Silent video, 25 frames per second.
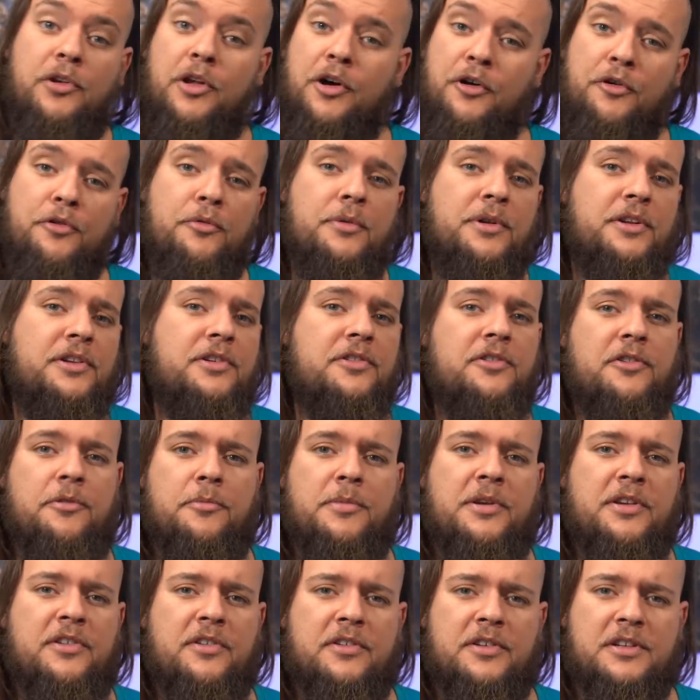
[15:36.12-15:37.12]
No, it's
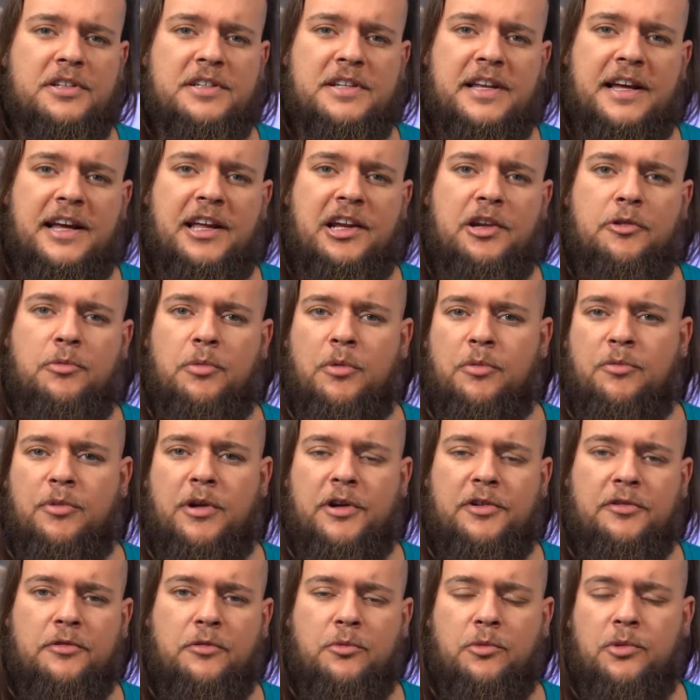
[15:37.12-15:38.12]
to misunderstand what
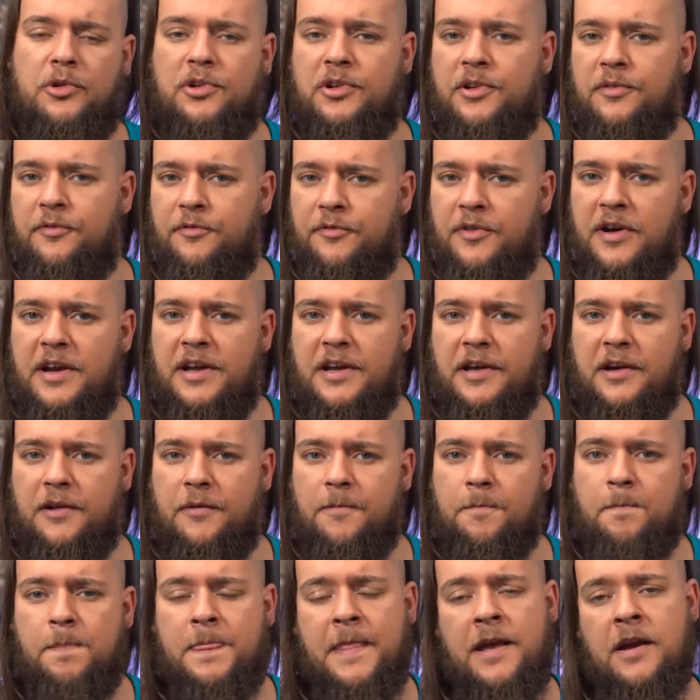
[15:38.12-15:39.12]
Russell was
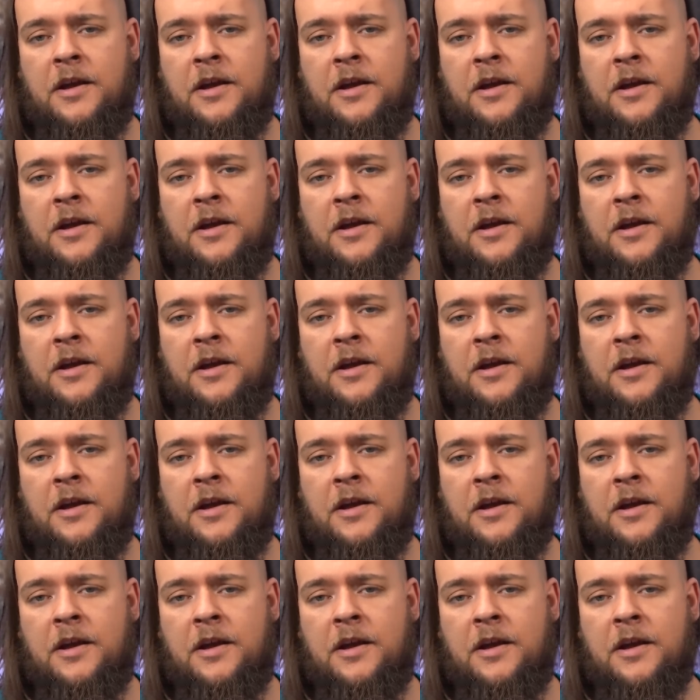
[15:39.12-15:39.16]
conveying.